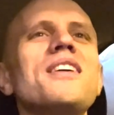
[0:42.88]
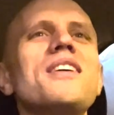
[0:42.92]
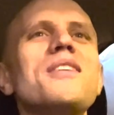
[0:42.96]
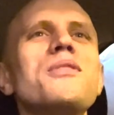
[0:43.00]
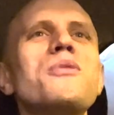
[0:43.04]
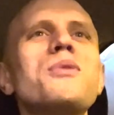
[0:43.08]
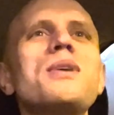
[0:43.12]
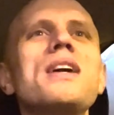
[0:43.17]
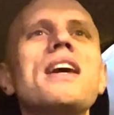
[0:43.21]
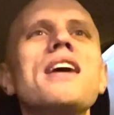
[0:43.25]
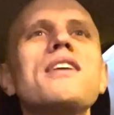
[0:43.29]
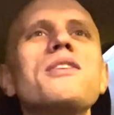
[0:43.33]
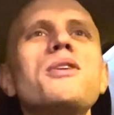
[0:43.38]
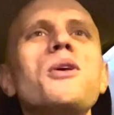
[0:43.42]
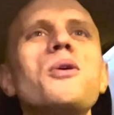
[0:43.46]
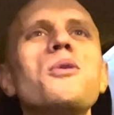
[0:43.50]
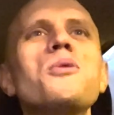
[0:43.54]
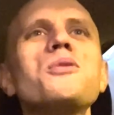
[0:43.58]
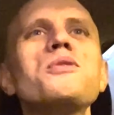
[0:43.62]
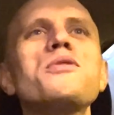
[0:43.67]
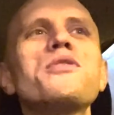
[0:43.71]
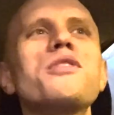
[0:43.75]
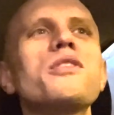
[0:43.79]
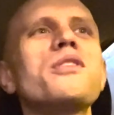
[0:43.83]
we get
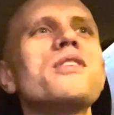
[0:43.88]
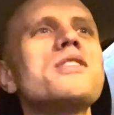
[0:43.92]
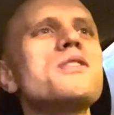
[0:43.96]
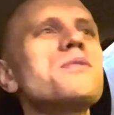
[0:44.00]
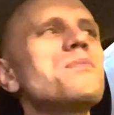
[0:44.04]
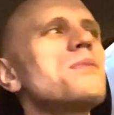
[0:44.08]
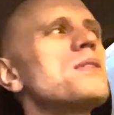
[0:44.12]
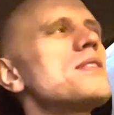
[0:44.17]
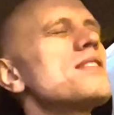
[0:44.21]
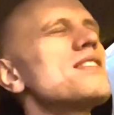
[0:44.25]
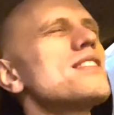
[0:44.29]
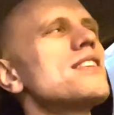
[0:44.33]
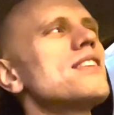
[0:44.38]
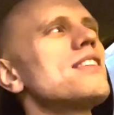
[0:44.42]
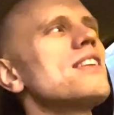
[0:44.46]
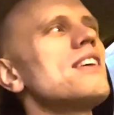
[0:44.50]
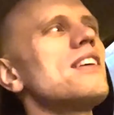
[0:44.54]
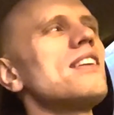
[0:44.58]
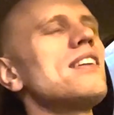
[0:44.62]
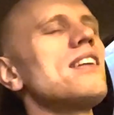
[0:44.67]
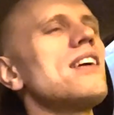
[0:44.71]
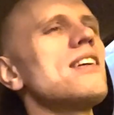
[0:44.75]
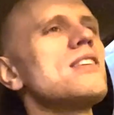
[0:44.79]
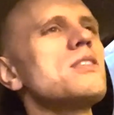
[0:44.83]
owned for Christmas, and
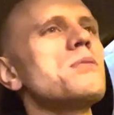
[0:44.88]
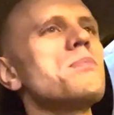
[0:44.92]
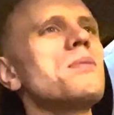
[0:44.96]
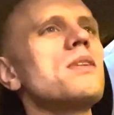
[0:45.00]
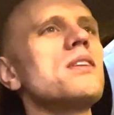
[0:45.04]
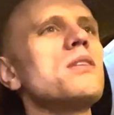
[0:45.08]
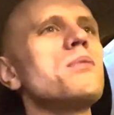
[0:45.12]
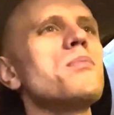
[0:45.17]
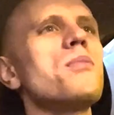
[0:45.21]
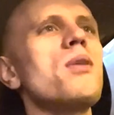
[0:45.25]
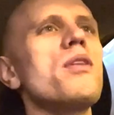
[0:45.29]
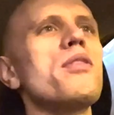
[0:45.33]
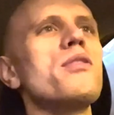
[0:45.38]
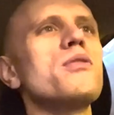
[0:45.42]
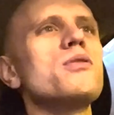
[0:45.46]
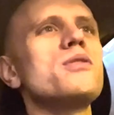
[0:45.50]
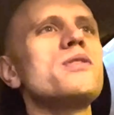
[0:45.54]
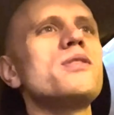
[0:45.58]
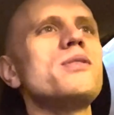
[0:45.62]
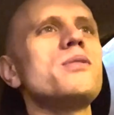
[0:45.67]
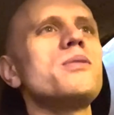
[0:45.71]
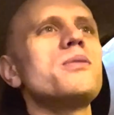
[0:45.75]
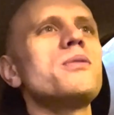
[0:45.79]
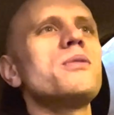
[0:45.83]
then I spend a month or
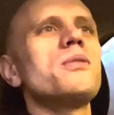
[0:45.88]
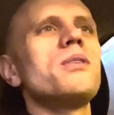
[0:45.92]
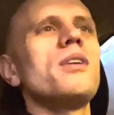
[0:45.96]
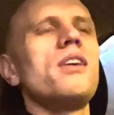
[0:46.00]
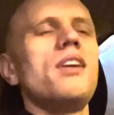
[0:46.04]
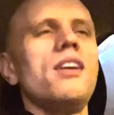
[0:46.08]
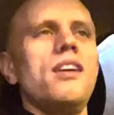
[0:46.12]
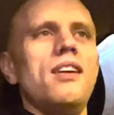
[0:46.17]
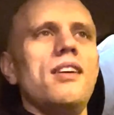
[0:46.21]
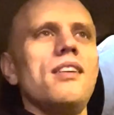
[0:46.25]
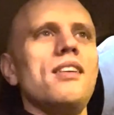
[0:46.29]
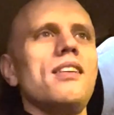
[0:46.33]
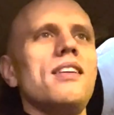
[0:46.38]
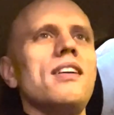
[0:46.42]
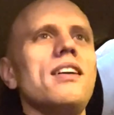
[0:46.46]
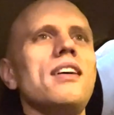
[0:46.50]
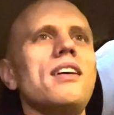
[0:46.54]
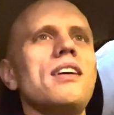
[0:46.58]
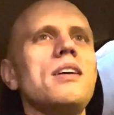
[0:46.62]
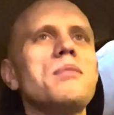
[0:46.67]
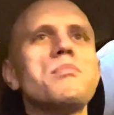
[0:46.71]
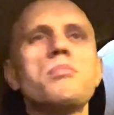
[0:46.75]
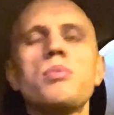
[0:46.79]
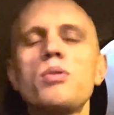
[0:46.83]
two
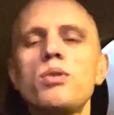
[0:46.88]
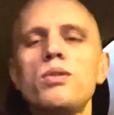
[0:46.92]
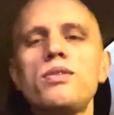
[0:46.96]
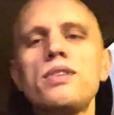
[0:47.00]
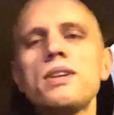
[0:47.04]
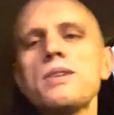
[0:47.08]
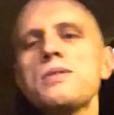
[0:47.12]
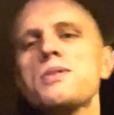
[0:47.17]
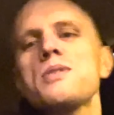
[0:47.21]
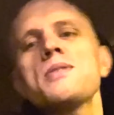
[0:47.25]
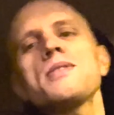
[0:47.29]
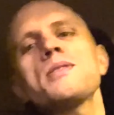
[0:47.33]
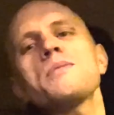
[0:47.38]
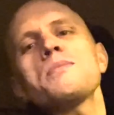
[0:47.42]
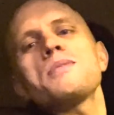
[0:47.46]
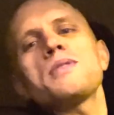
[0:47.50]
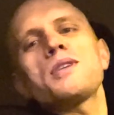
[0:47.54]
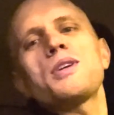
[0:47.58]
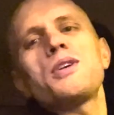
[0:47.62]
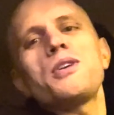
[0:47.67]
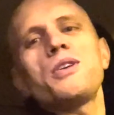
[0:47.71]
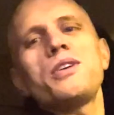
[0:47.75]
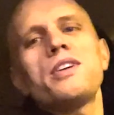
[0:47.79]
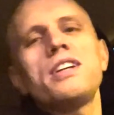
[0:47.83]
improving system
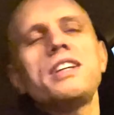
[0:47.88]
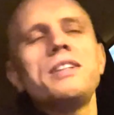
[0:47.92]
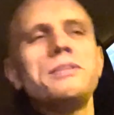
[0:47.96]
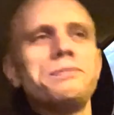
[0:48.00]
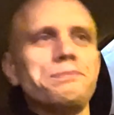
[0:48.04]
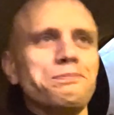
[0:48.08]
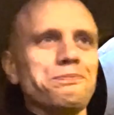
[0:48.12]
security.